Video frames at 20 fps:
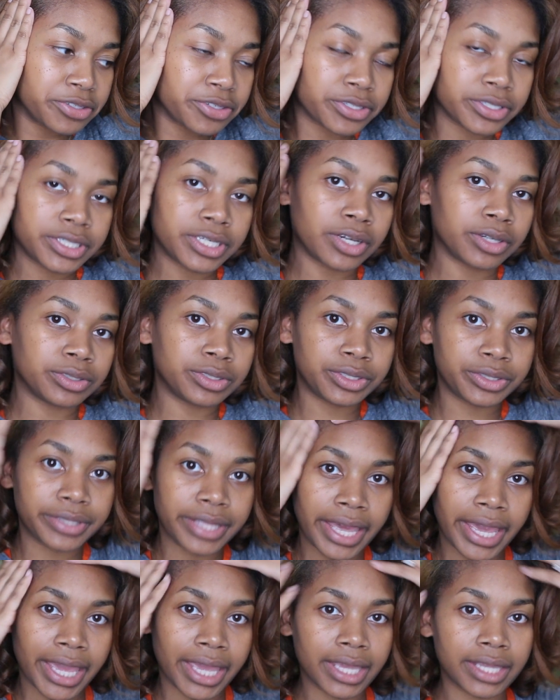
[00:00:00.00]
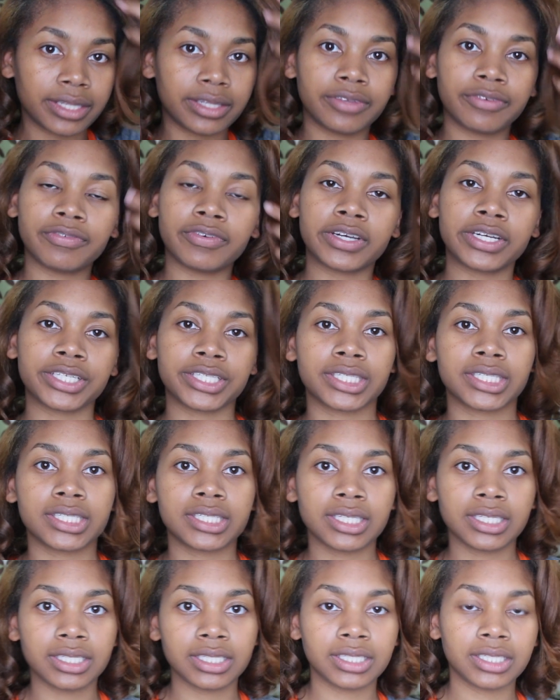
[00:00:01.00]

usually don't do that the first